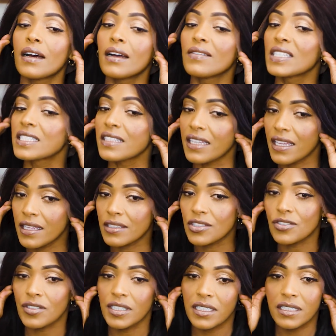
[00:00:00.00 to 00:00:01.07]
obviously
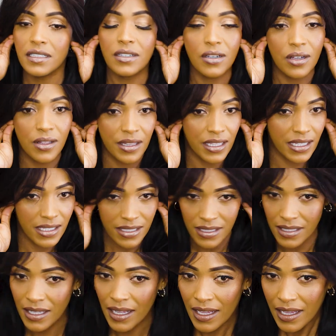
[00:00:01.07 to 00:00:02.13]
extra, all
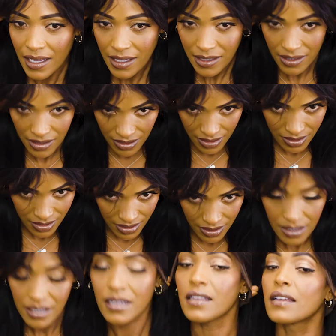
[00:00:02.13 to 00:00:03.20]
this, and you can